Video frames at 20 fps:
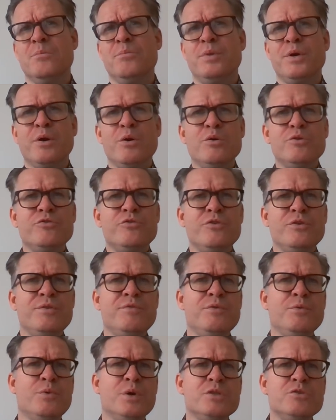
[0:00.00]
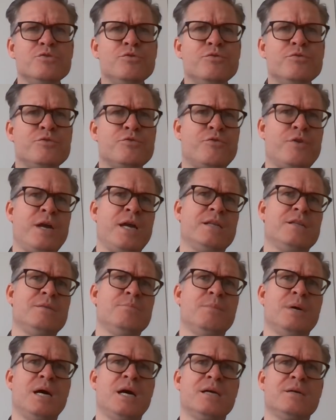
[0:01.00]
But also, if you want to track the
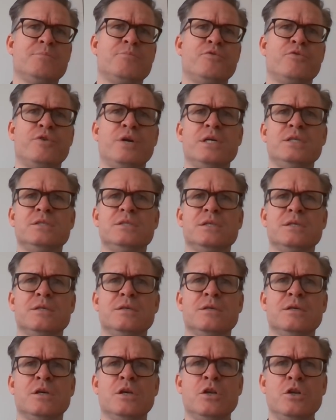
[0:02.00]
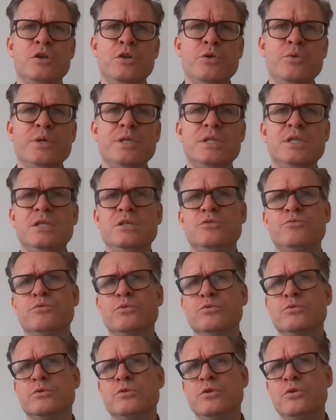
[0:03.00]
market pricing, look at these
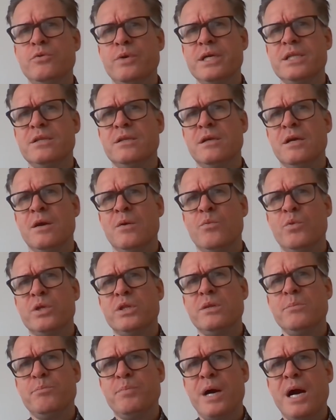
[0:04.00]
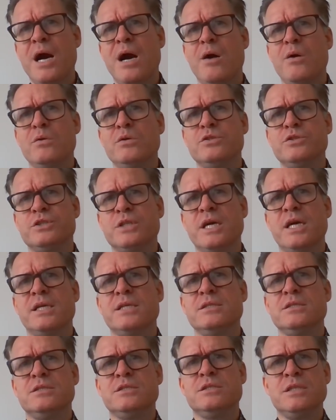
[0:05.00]
rules. Look at what the Powell
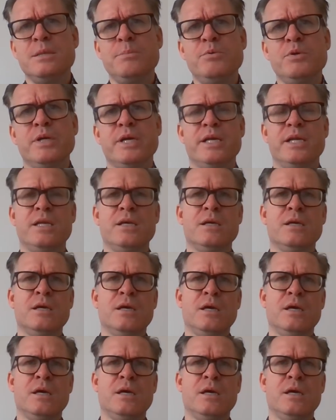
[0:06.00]
standard is stipulating.